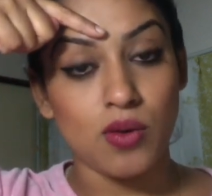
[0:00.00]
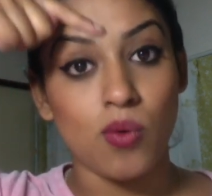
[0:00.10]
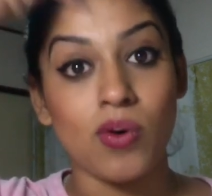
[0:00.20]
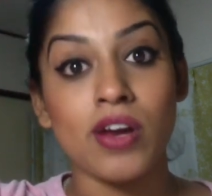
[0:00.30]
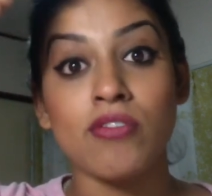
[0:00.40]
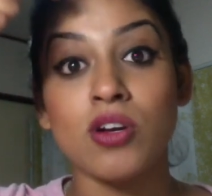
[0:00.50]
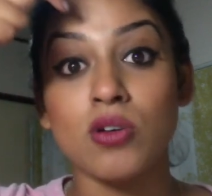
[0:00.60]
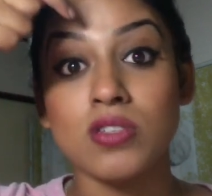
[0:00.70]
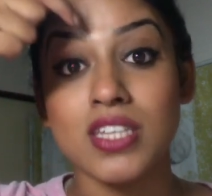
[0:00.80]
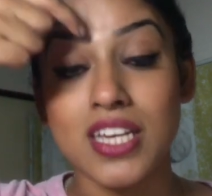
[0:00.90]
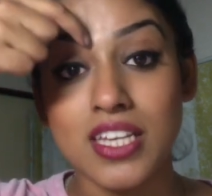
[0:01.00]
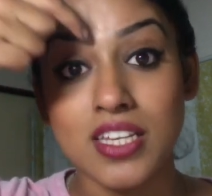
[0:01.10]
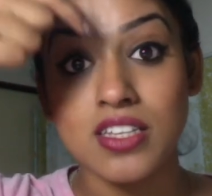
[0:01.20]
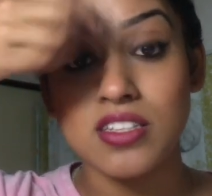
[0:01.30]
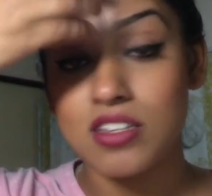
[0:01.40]
Whatever goes
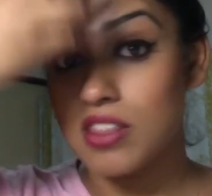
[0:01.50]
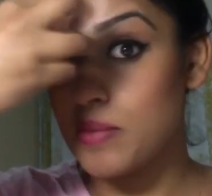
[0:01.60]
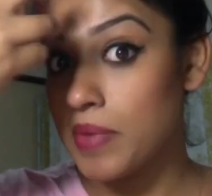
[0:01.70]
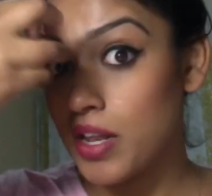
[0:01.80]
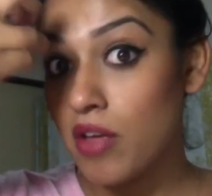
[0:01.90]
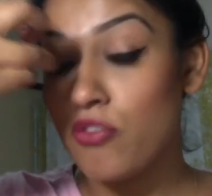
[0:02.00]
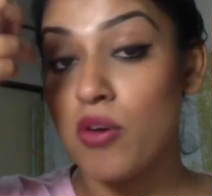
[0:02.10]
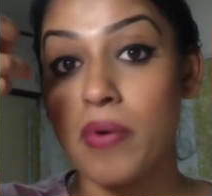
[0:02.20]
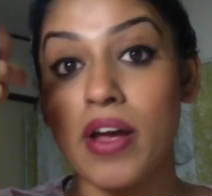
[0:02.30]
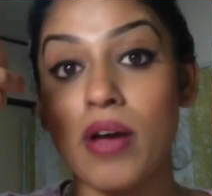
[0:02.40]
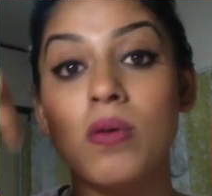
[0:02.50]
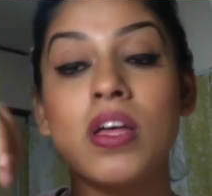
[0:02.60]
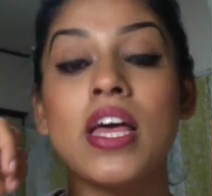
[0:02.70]
in the middle of your brow